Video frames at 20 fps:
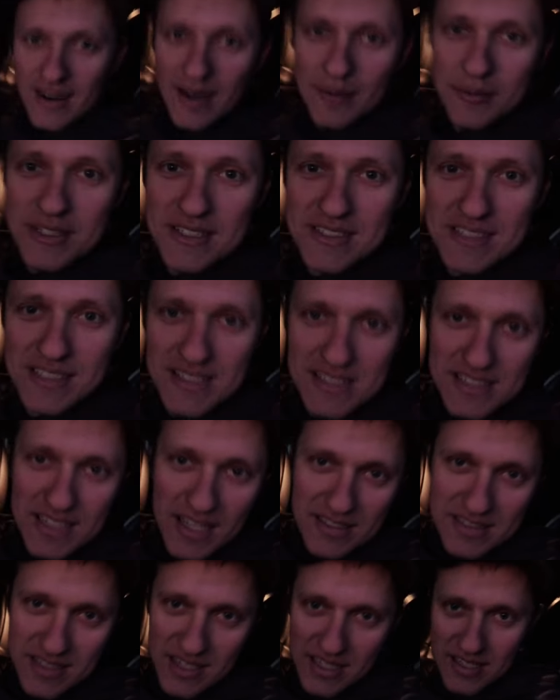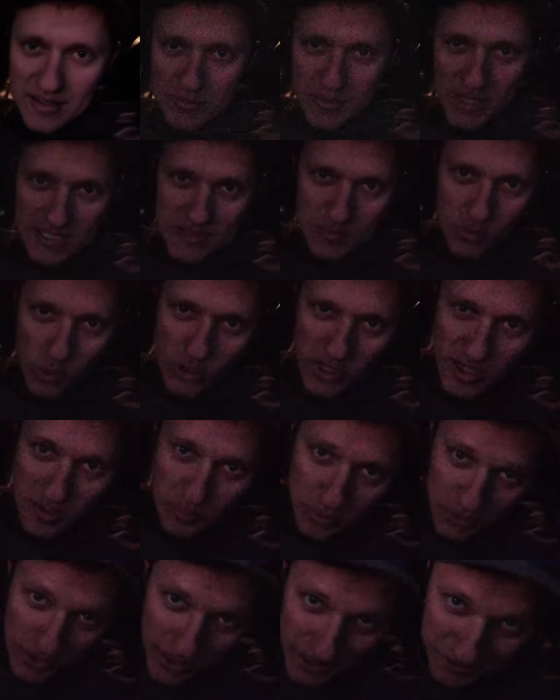I mean, this thing sounds like it makes more
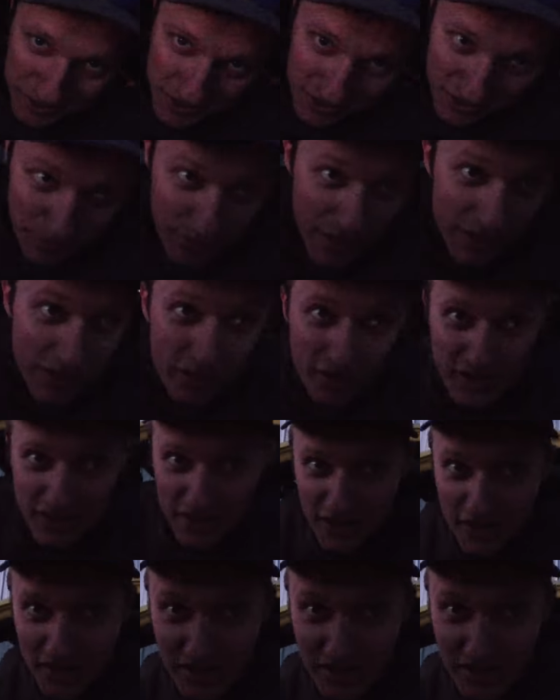compression than my green